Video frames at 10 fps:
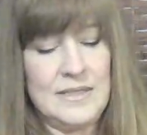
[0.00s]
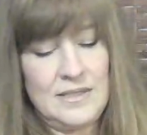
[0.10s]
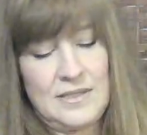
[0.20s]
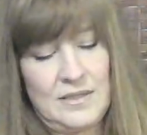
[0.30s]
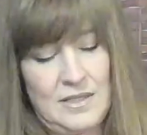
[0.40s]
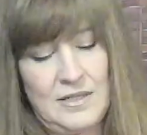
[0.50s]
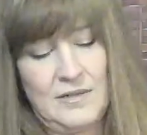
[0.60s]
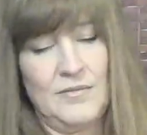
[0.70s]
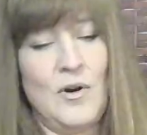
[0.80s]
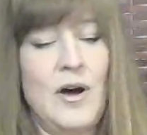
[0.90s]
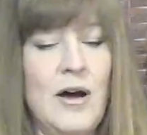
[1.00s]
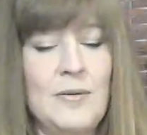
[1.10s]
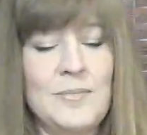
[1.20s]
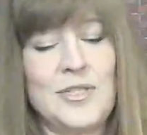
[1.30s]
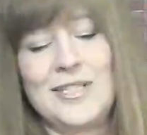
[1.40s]
this a lot of
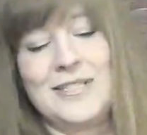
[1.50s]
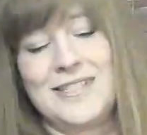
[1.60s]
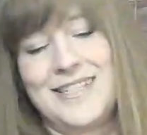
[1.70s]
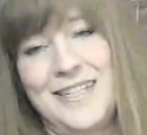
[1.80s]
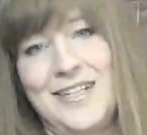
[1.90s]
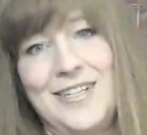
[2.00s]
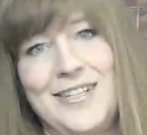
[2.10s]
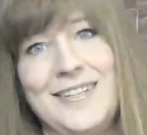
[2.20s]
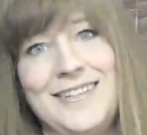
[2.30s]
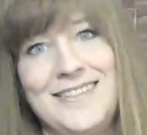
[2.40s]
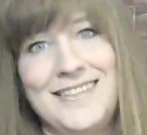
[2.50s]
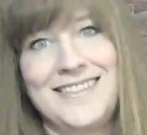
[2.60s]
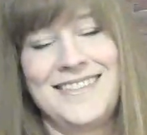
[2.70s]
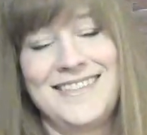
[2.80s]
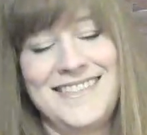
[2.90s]
options here?
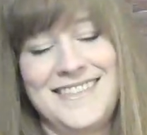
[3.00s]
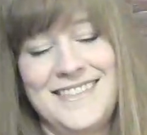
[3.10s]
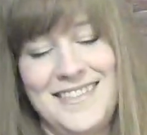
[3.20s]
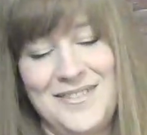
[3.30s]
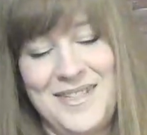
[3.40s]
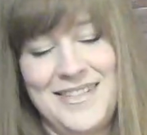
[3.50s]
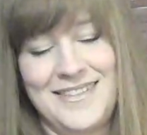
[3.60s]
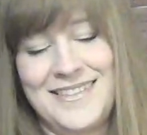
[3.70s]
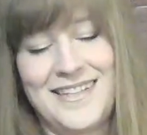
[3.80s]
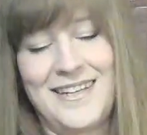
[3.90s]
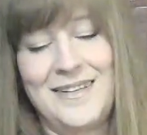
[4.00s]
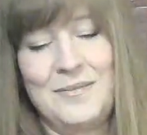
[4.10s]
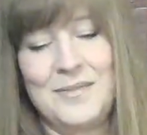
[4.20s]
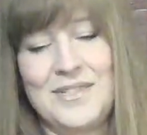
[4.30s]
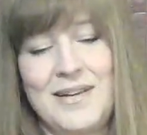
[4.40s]
So let's see what
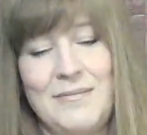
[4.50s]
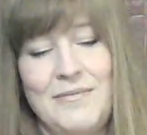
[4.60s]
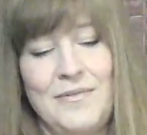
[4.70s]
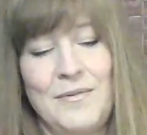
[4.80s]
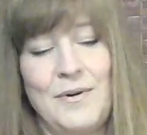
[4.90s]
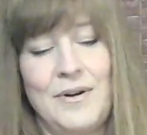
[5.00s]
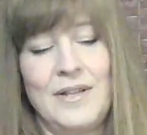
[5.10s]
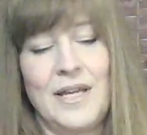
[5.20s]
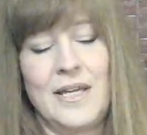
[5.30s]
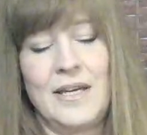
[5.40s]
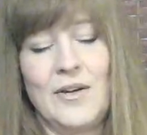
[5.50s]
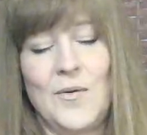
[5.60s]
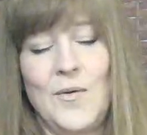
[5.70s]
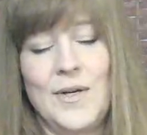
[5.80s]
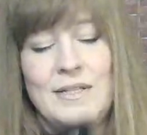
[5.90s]
comes up for the King of
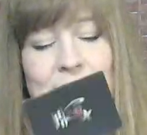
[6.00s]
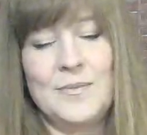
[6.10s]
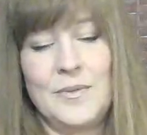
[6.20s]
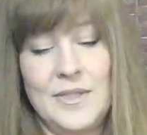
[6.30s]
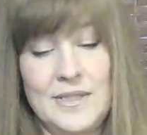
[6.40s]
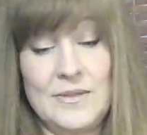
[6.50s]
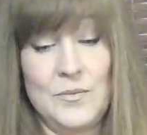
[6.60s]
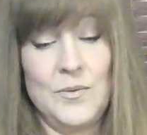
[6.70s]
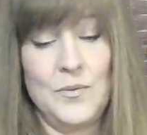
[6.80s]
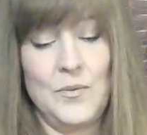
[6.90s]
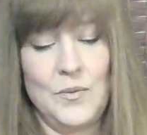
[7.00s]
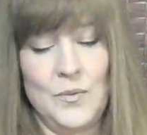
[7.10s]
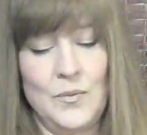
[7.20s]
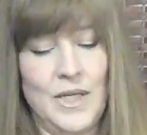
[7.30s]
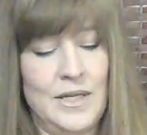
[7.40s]
Coins, please.
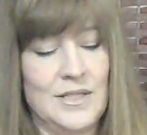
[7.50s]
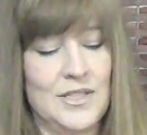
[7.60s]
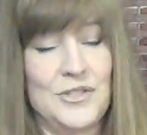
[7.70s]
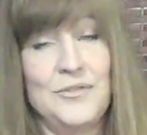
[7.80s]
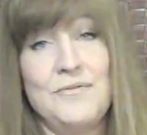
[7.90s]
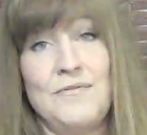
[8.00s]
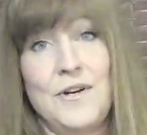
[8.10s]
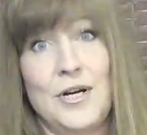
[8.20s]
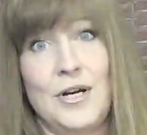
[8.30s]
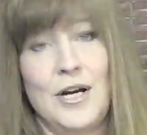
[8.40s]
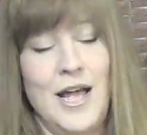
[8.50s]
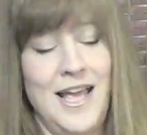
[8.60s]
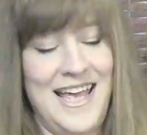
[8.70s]
Ooh, we got a twofer.